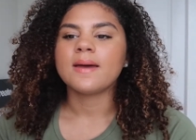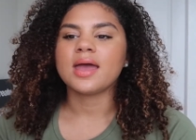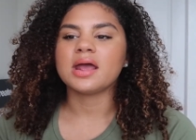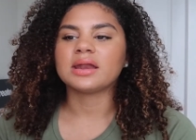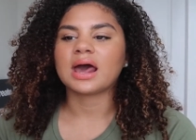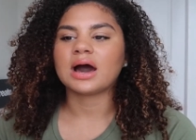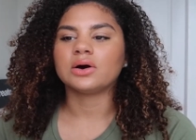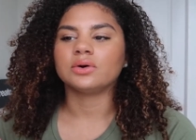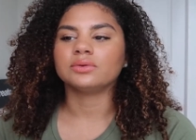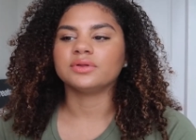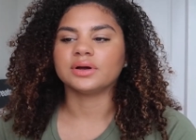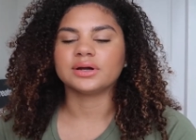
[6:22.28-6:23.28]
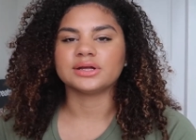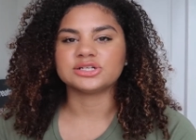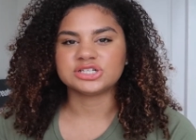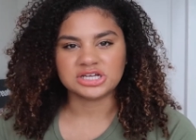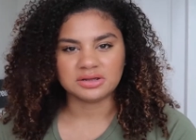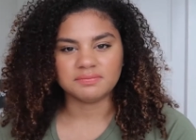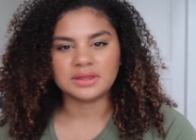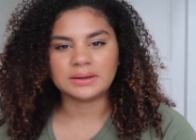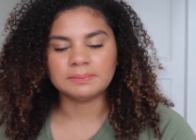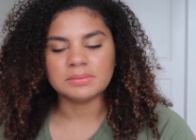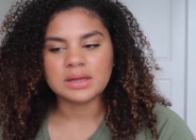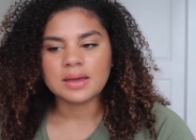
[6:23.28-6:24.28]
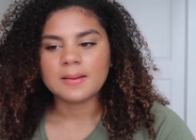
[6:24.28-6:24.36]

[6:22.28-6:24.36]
and how they're going to achieve them